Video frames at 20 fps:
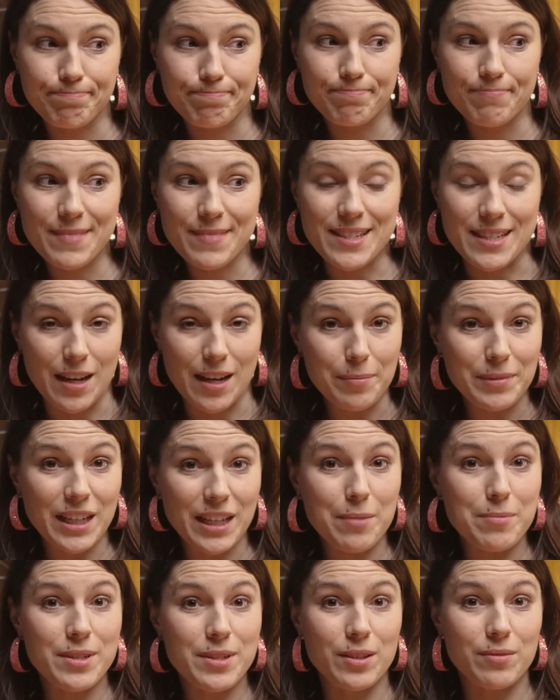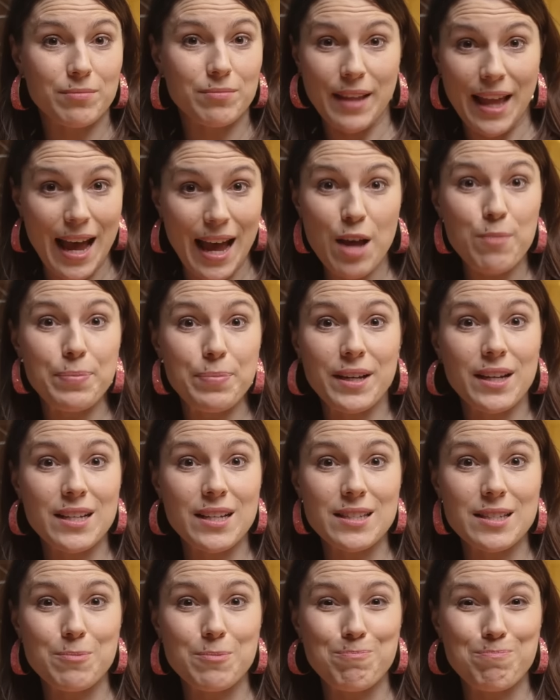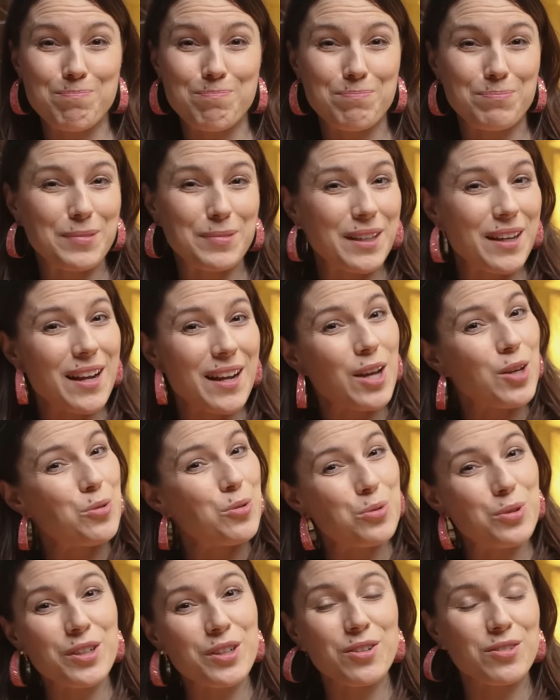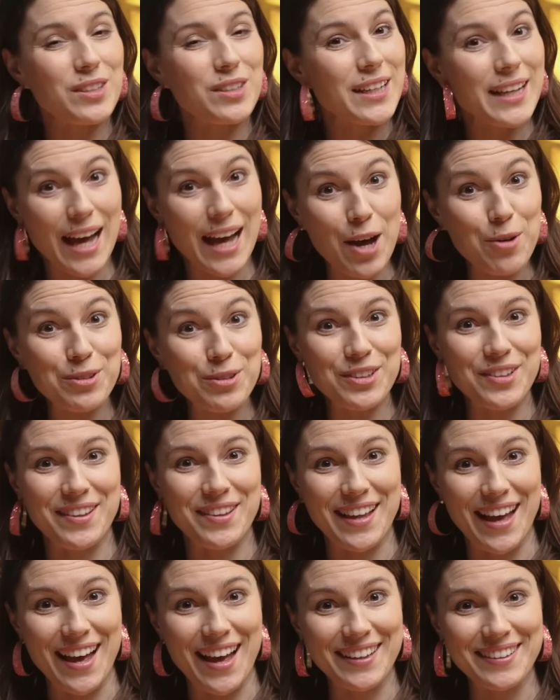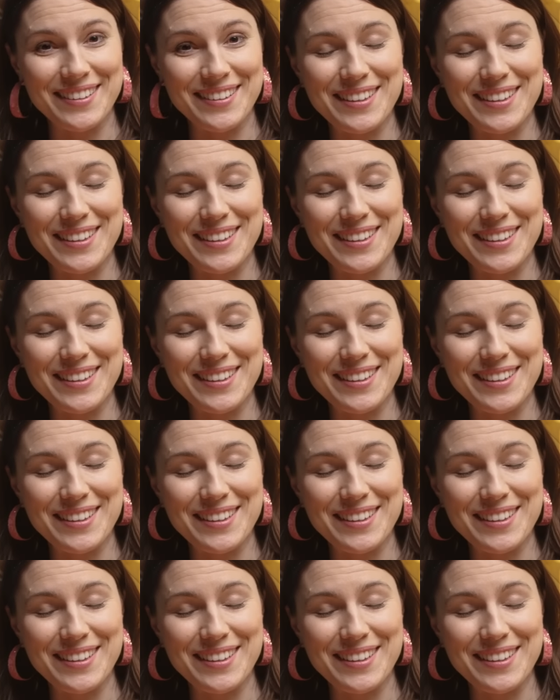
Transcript: Sometimes it happens, but I wouldn't really count on that.